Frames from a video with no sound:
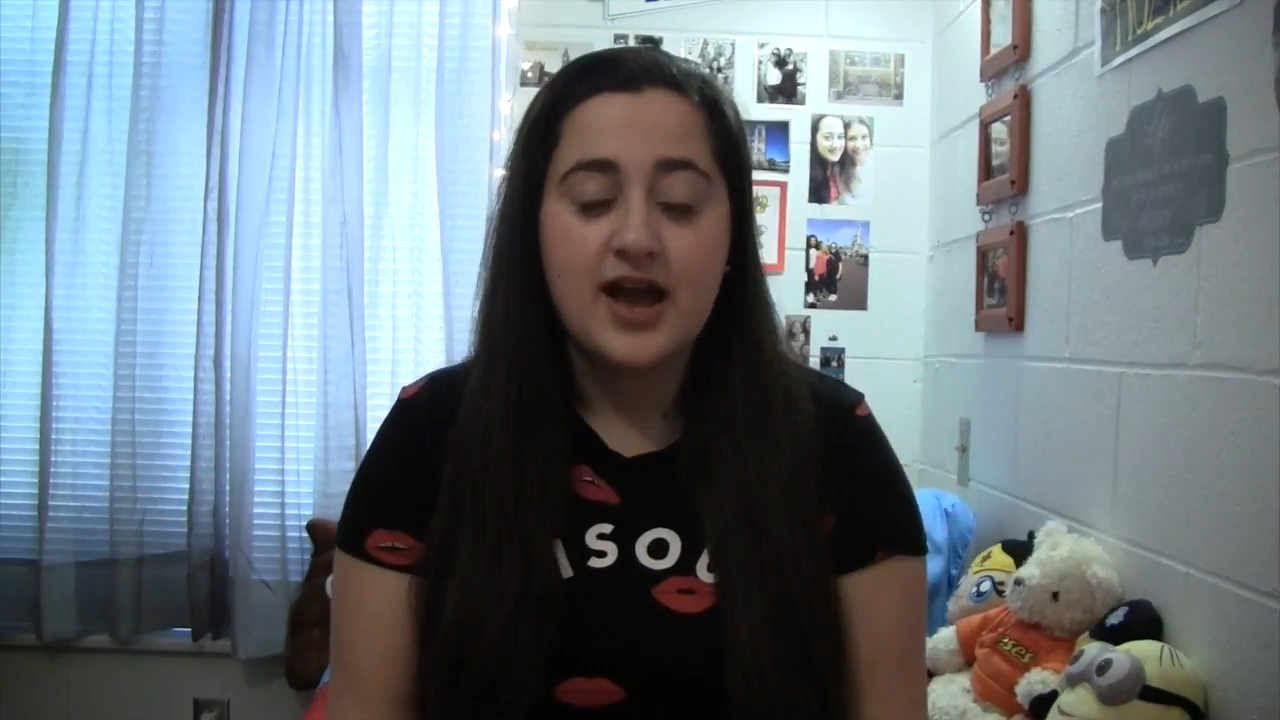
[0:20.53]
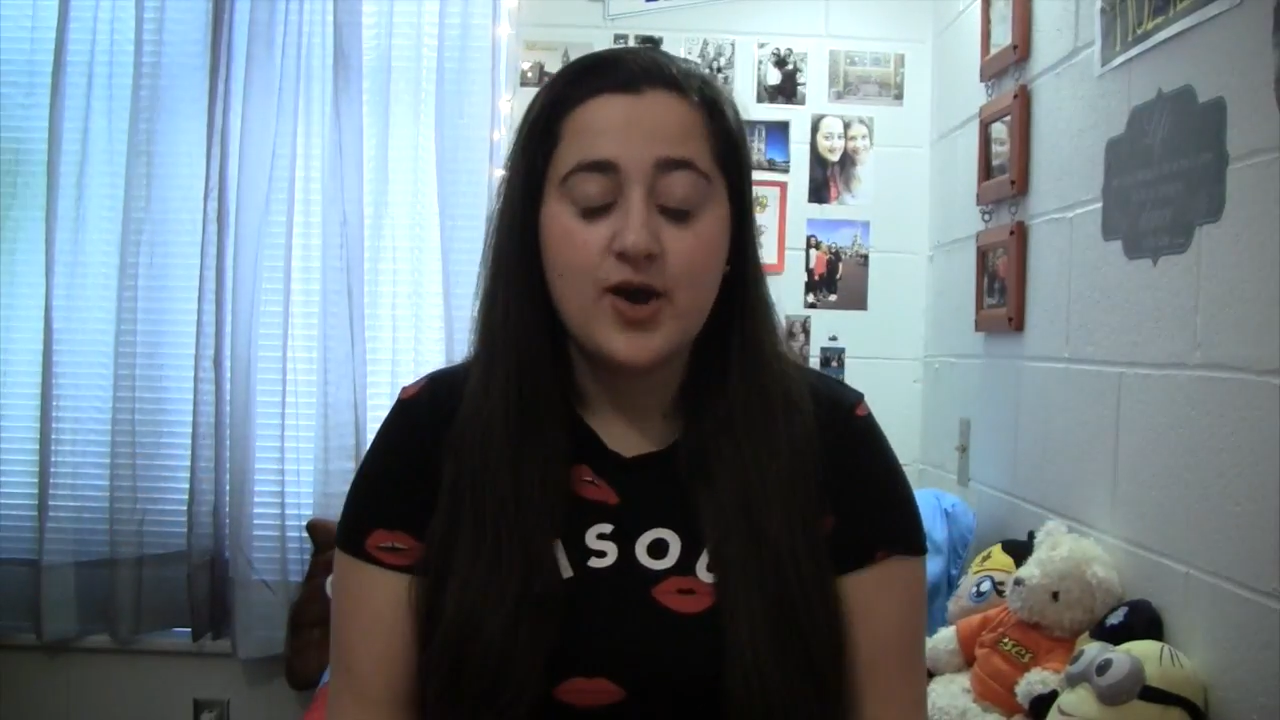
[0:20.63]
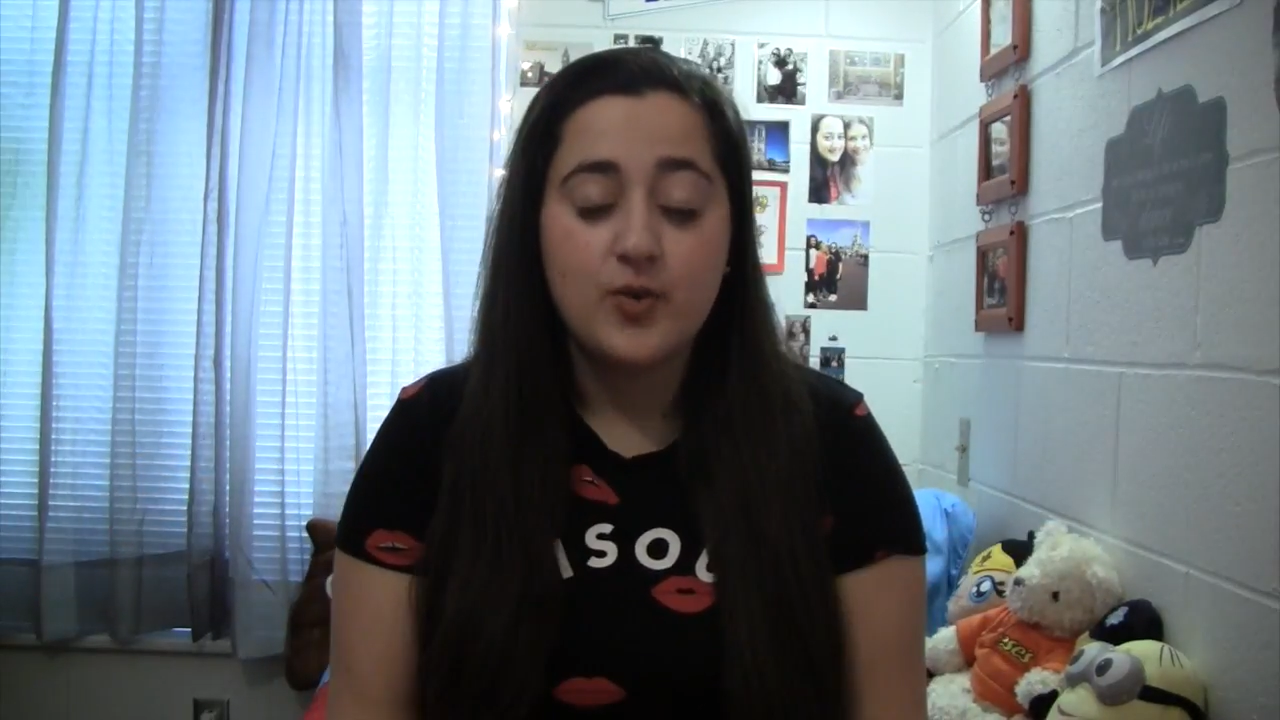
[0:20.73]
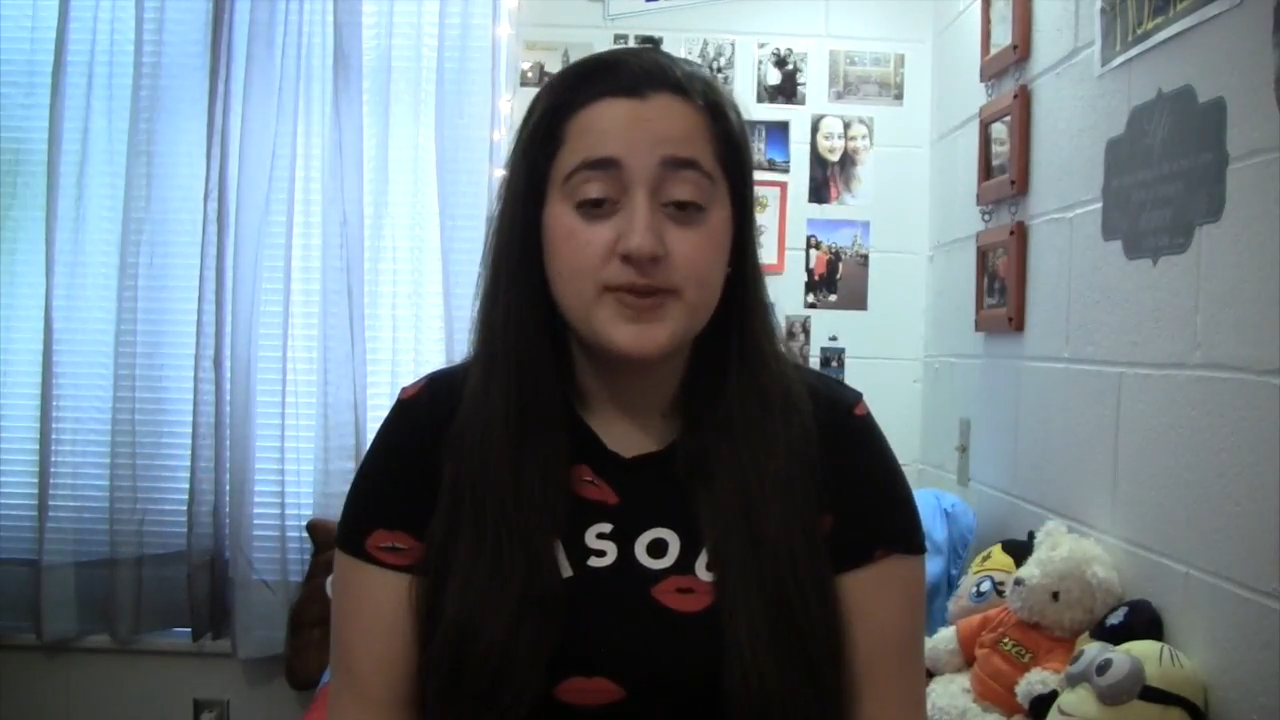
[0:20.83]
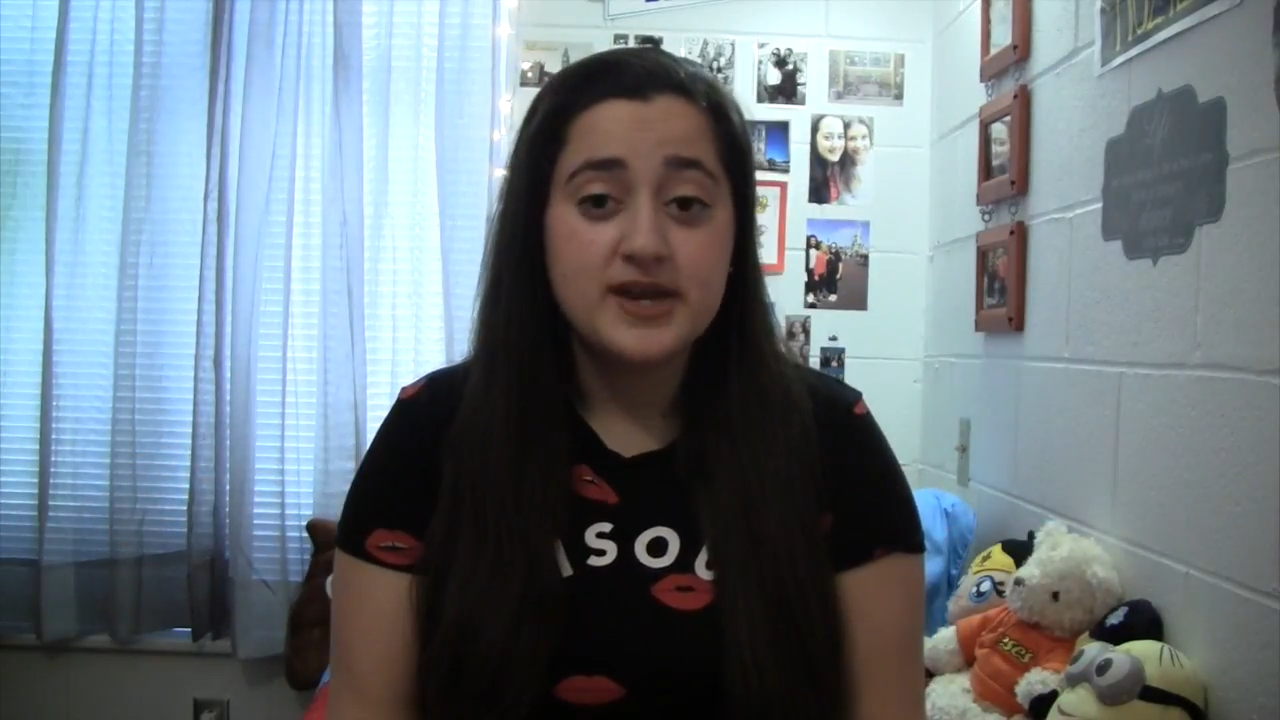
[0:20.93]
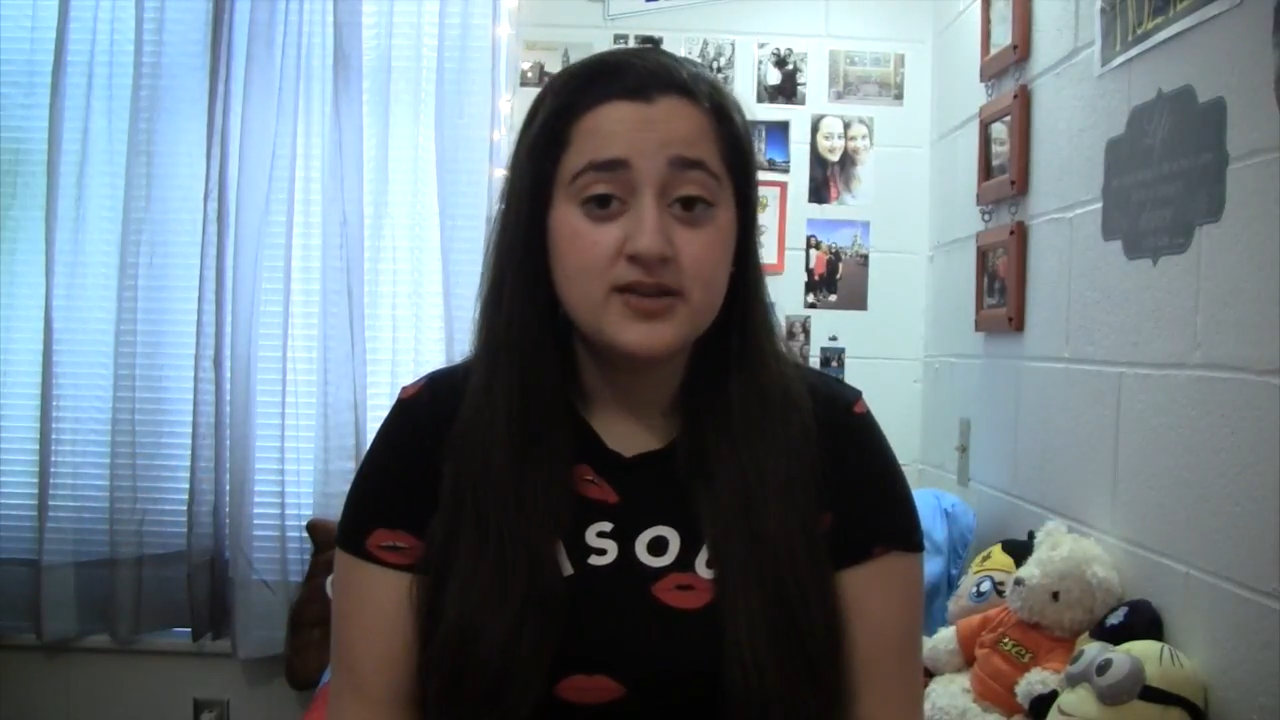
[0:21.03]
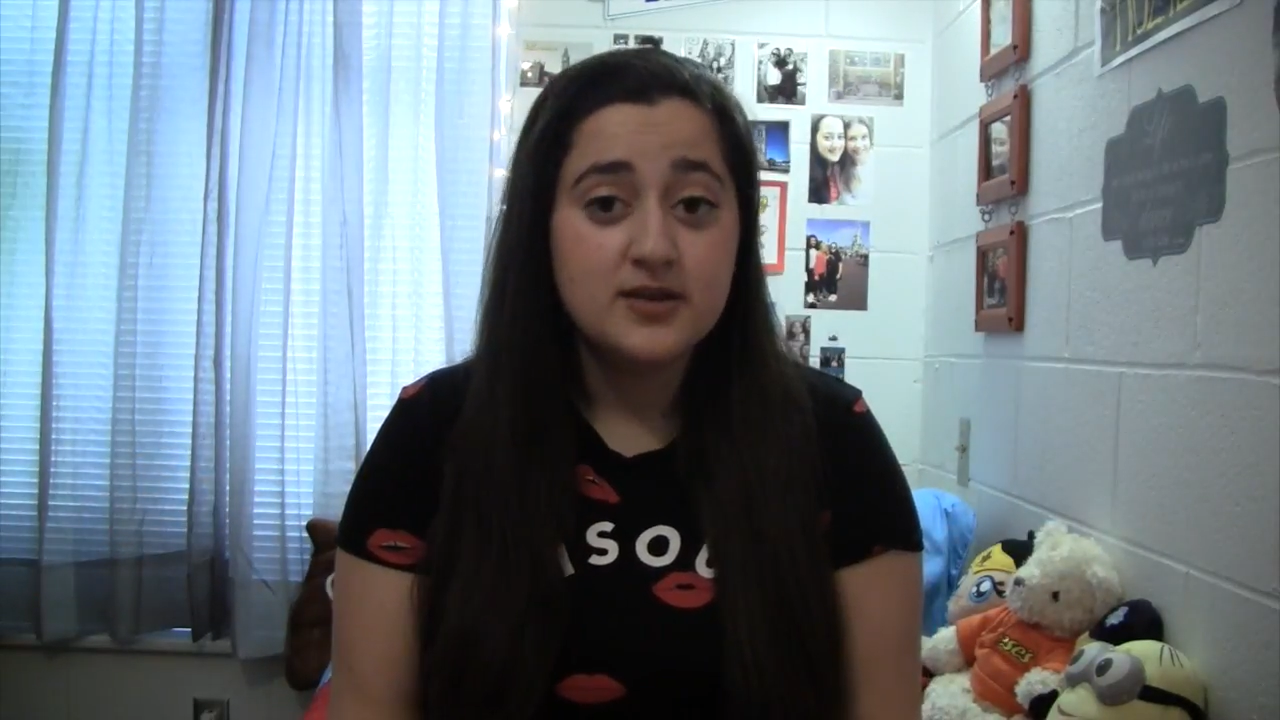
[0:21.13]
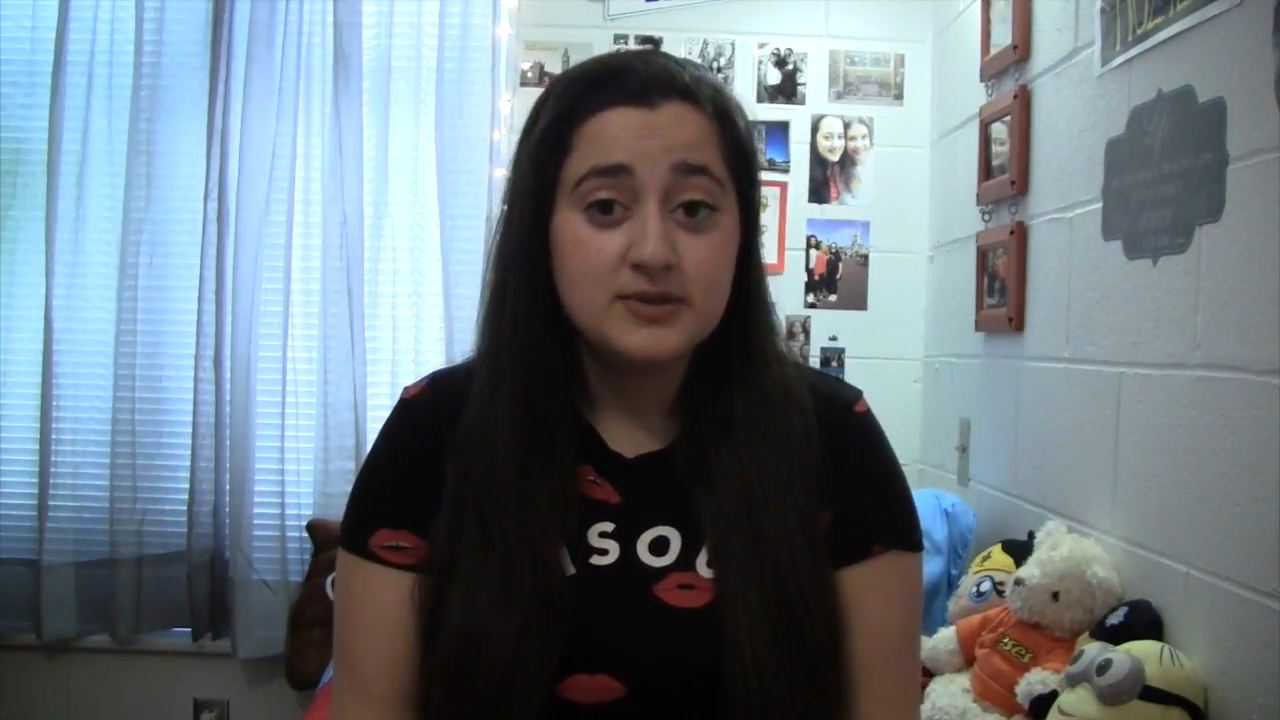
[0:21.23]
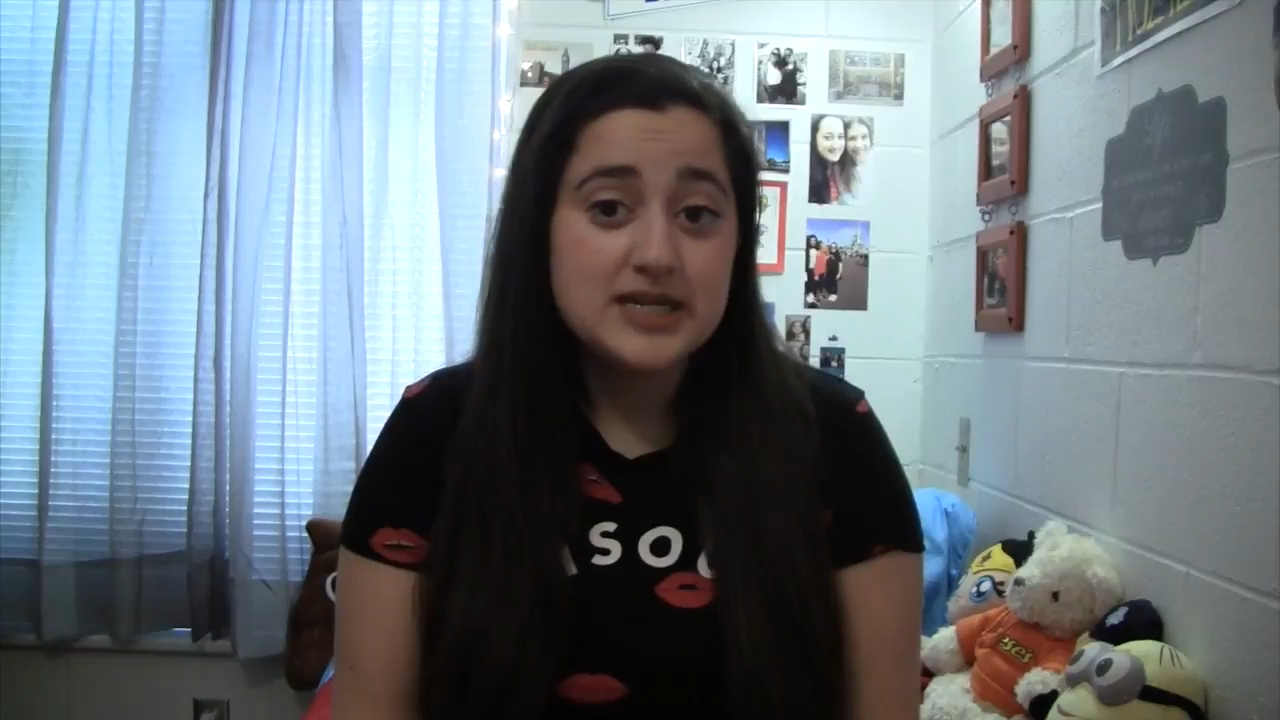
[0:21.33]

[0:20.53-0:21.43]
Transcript: I hope that in the